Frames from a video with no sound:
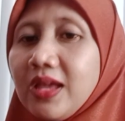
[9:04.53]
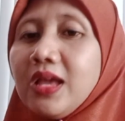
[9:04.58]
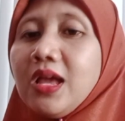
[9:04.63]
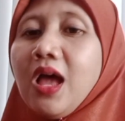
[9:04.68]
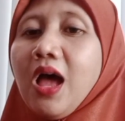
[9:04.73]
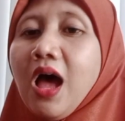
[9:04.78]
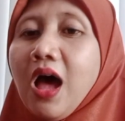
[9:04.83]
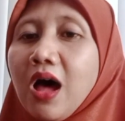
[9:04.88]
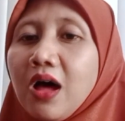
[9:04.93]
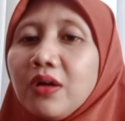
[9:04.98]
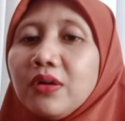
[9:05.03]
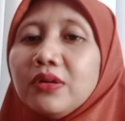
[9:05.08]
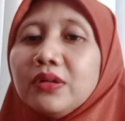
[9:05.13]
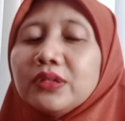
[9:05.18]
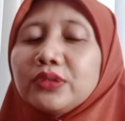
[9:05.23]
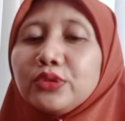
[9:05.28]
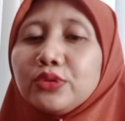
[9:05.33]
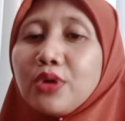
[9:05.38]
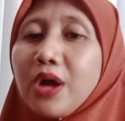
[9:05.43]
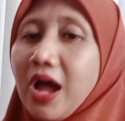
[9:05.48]
how
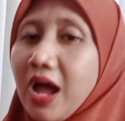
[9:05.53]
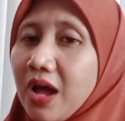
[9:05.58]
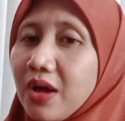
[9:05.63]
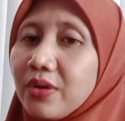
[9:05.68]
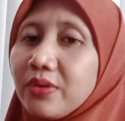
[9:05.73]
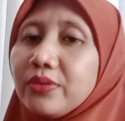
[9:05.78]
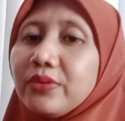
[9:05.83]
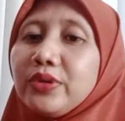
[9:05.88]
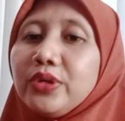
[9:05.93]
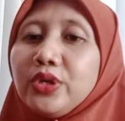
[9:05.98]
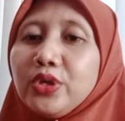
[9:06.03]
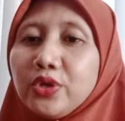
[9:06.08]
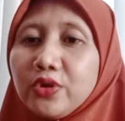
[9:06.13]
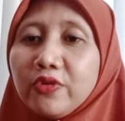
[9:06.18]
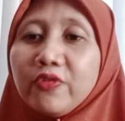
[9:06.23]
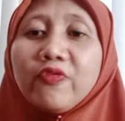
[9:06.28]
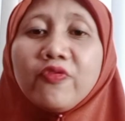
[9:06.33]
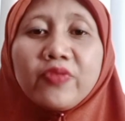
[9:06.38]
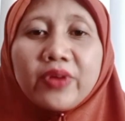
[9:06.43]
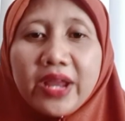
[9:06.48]
you
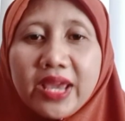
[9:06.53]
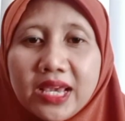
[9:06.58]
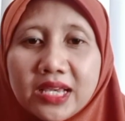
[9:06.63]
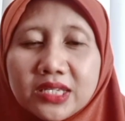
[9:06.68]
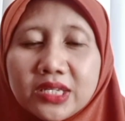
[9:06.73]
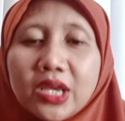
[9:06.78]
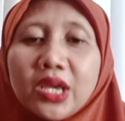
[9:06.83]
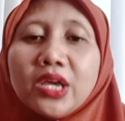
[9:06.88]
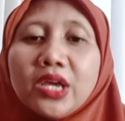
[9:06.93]
phrase